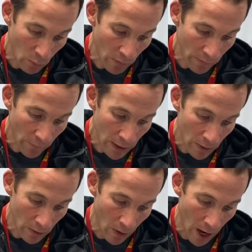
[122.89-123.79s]
your finger
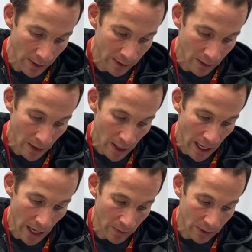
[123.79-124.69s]
across,
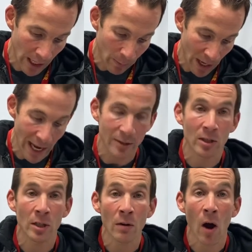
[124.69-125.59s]
and it will say page
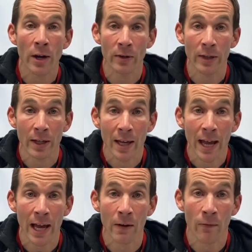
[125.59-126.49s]

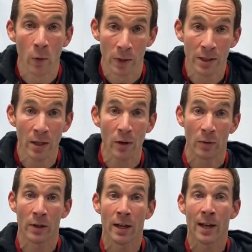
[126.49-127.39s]

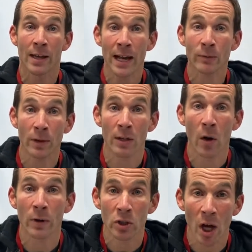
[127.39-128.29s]
242. And that's where you know
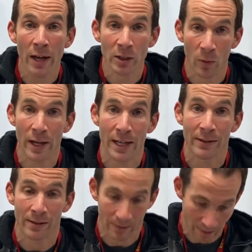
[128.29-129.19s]
where Joshua
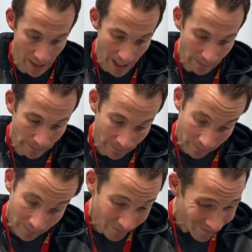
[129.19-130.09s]
is, all right?
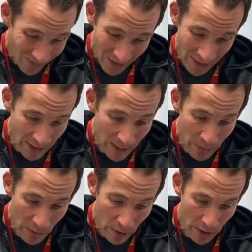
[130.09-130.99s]
Same
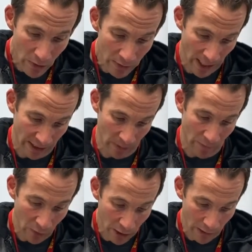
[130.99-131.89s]
thing with the New Testament. If
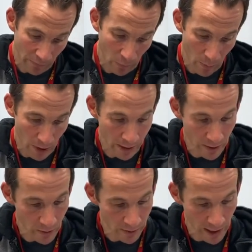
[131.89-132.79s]
you're looking for a book in the
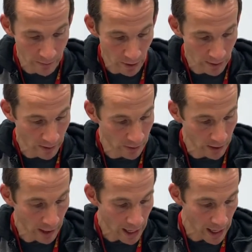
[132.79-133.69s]
New Testament and someone's
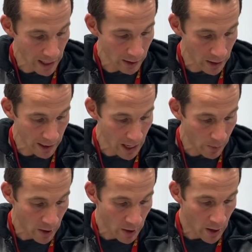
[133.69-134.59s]
like, hey, look
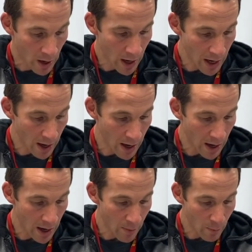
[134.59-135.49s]
up
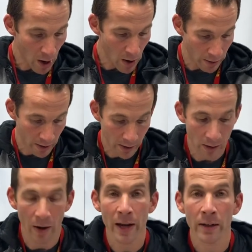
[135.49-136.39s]
Mark,
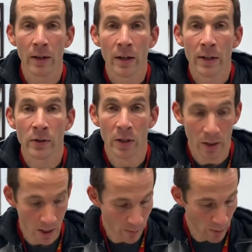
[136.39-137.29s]
all right? So you
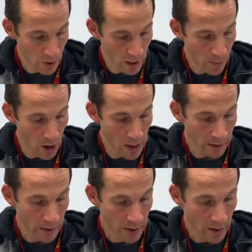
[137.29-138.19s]
look up the book of
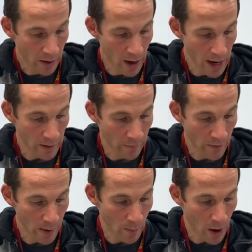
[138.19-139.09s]
Mark, all right? You
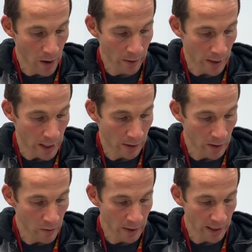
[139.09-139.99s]
find Mark in the
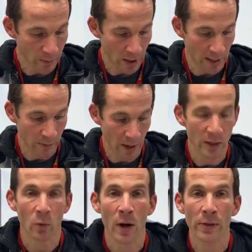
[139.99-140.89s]
New Testament, it's
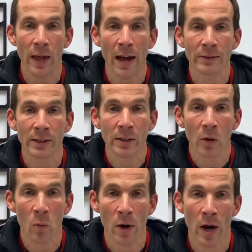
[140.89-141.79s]
page
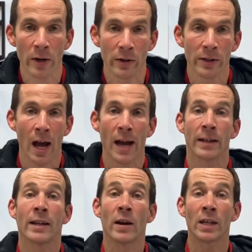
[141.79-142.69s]
1109.
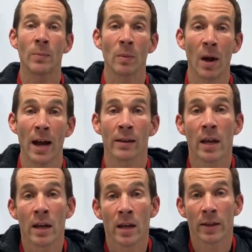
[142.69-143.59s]
Now keep in mind,
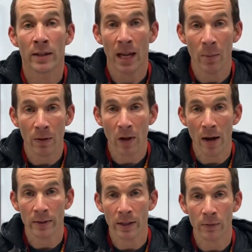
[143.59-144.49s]
the table of
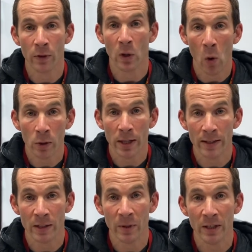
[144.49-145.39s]
contents for the Old
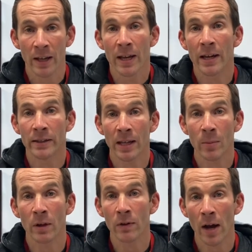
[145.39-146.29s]
Testament and the
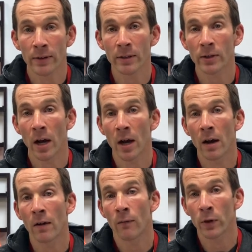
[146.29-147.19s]
table of contents
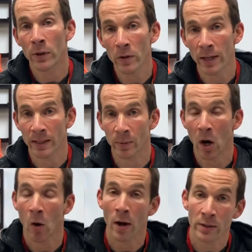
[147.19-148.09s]
for the New Testament
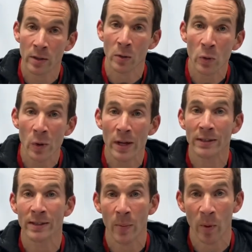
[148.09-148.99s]
are on 2
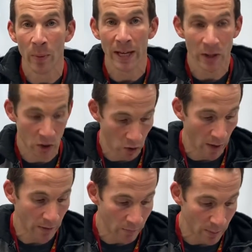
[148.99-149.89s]
separate pages. You're gonna
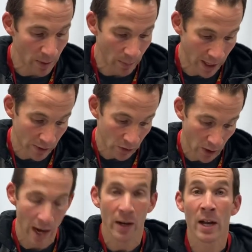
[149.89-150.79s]
have to flip the page, all
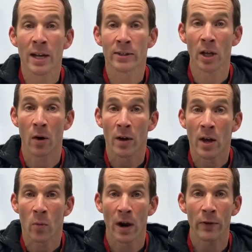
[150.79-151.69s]
right? So
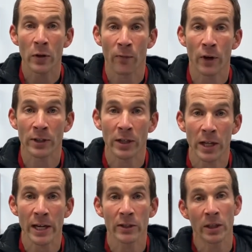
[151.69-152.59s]
whenever first thing you
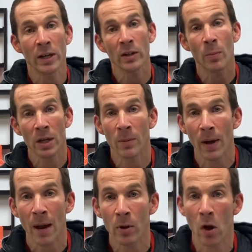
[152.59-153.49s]
hear is you hear the book of the
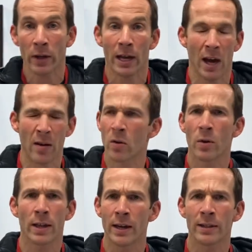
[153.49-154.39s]
Bible, okay, I don't know where
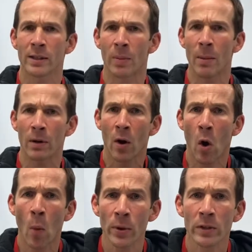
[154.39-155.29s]
that is in the Bible,
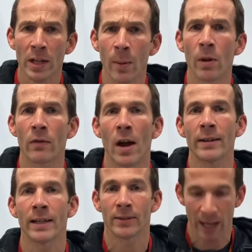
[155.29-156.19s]
open your table of
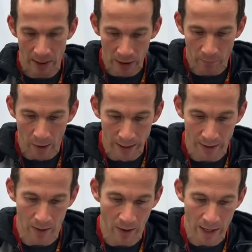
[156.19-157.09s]
contents and just find
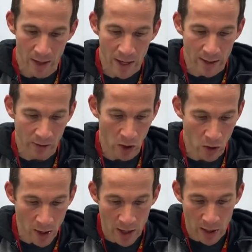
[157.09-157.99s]
it, all right?
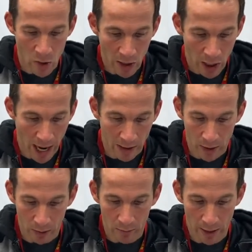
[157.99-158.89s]
So you can kind of
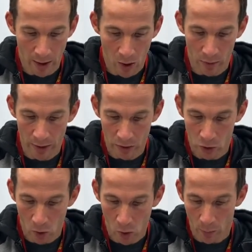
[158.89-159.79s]
look through there. Oh, there's
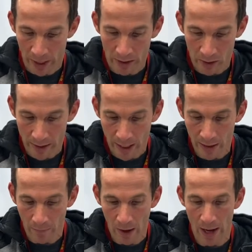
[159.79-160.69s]
Joel, page
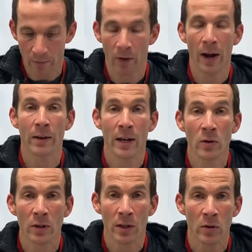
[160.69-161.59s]
995, all right? And
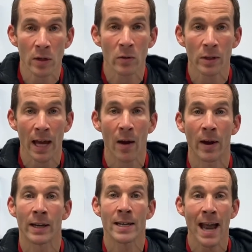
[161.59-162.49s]
you can do it that
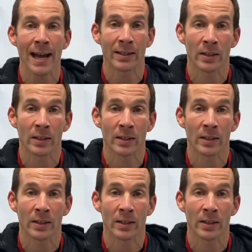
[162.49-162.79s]
way. Next,